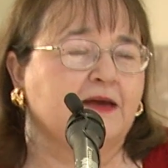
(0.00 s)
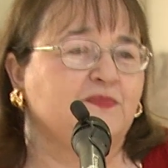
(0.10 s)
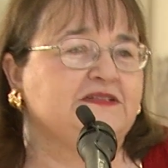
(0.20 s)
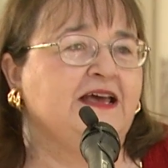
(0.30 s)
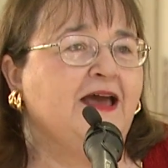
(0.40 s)

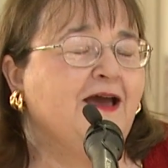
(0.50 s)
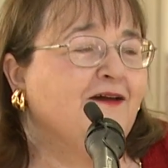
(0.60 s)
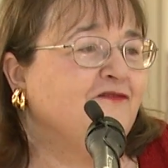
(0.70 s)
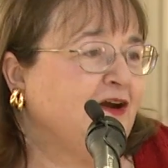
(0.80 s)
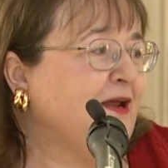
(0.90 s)
it was
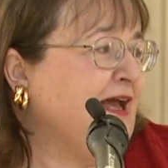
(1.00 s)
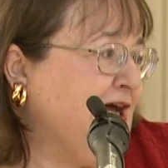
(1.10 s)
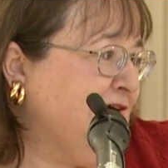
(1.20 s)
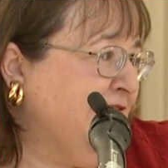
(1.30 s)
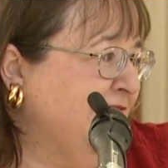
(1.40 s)
very
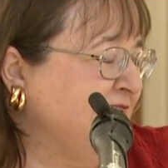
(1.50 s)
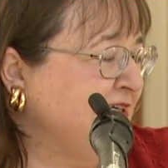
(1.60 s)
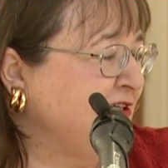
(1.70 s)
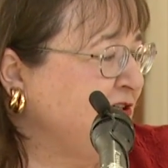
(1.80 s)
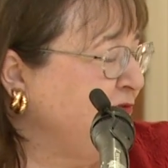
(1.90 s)
kind
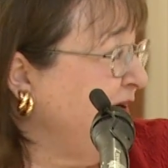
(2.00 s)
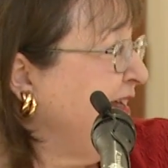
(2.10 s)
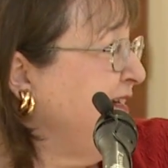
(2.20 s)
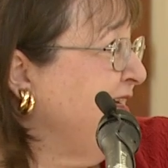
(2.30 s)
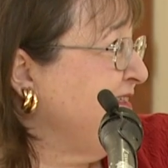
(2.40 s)
to
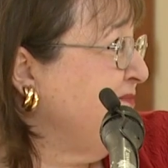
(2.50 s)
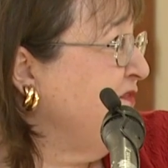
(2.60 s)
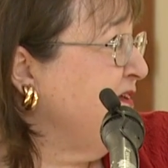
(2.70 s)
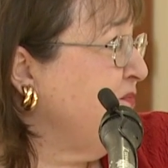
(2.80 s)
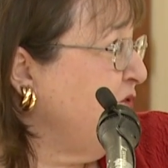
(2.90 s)
recognize some
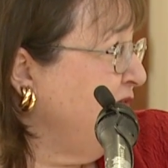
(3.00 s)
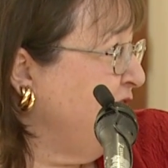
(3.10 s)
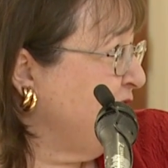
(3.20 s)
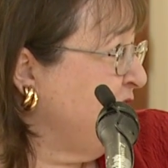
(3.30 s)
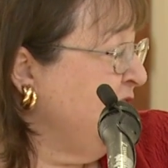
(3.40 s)
of the important
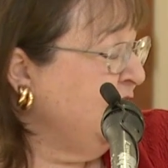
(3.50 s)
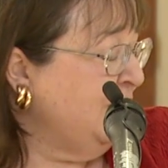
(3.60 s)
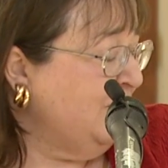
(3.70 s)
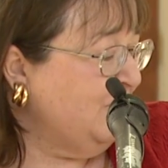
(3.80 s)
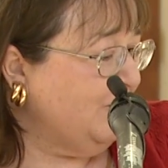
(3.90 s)
folks
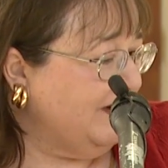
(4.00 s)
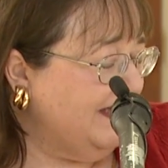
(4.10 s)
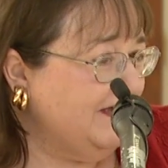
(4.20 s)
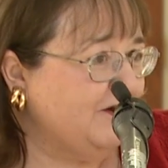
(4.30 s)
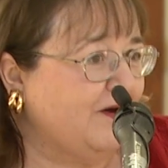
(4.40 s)
who are
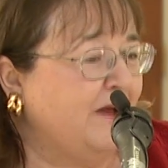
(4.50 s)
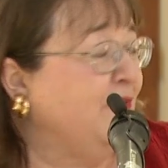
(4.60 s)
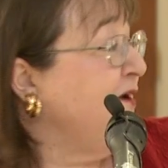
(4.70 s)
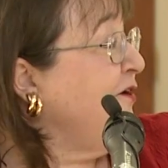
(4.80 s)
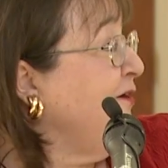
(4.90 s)
here. I
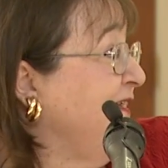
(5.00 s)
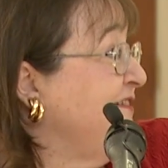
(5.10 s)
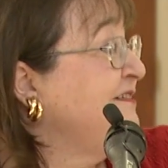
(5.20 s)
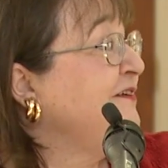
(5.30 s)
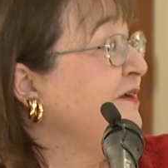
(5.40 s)
want to call
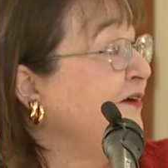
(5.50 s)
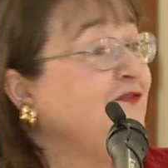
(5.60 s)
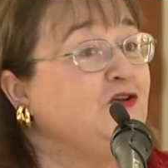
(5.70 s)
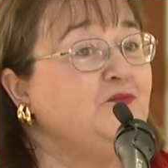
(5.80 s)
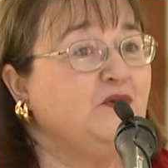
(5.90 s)
out just a, a
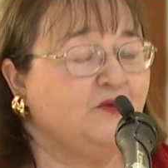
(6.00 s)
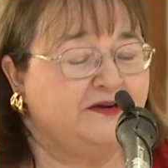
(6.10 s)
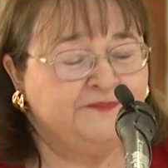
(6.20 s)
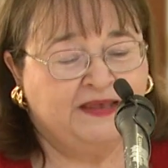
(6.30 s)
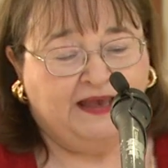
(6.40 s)
few
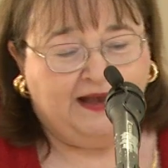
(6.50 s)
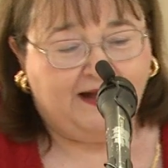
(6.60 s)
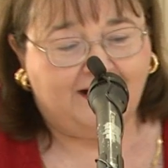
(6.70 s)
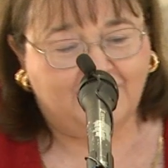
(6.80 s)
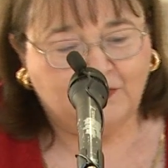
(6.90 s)
more.
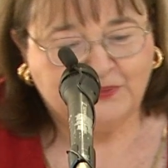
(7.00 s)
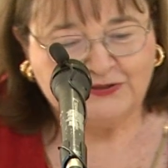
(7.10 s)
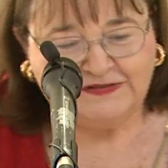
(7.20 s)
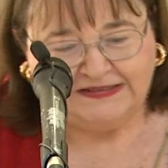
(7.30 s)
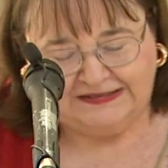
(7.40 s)
Uh, the
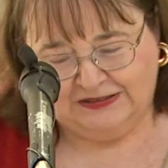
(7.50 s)
person